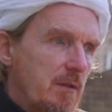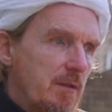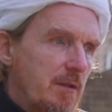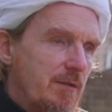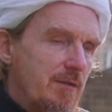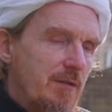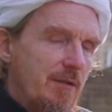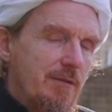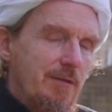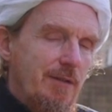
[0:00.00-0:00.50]

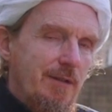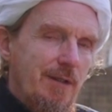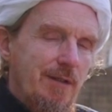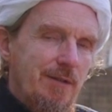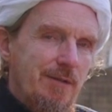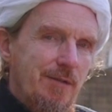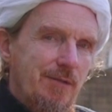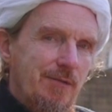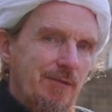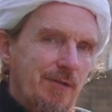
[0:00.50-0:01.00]
They certainly
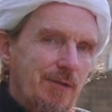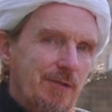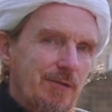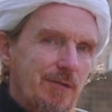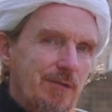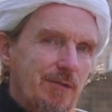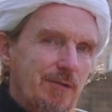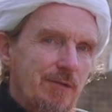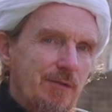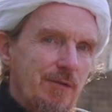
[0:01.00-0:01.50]
get
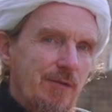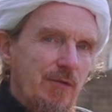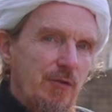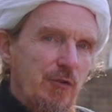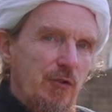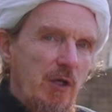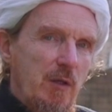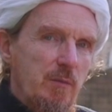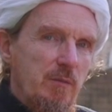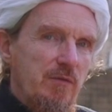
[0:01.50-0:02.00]
excited at the
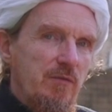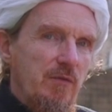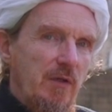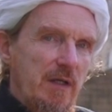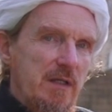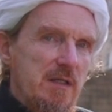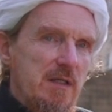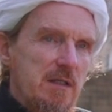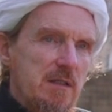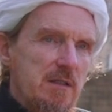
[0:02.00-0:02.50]
time of
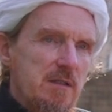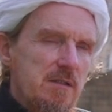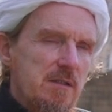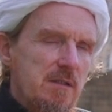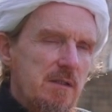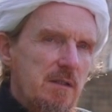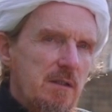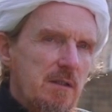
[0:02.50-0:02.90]
Eid.